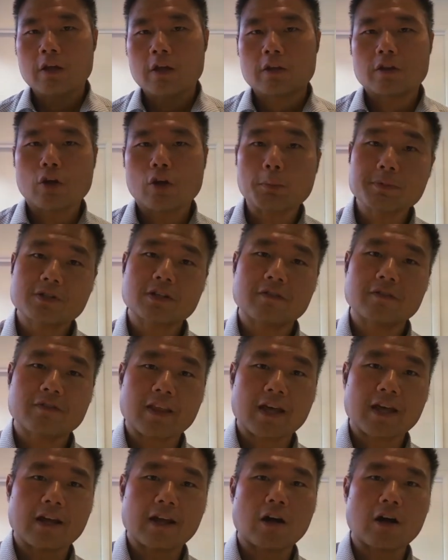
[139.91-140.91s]
The opposite of
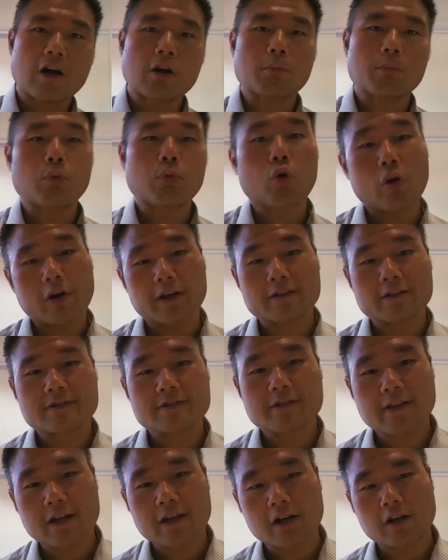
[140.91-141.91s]
that are products
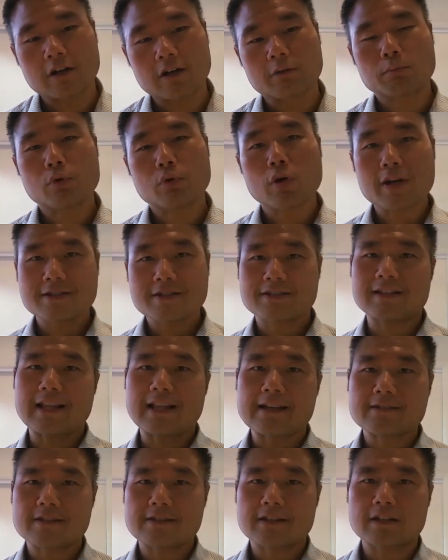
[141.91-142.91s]
that are price
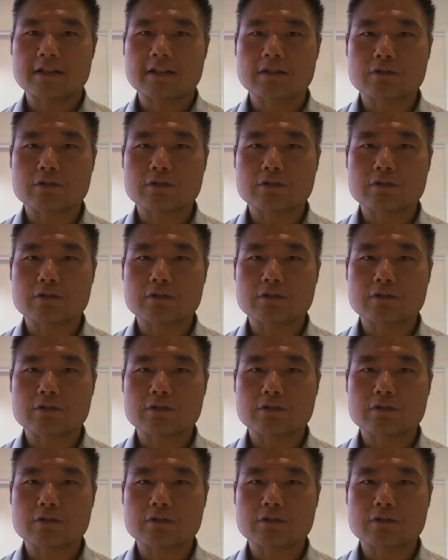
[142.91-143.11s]
elastic.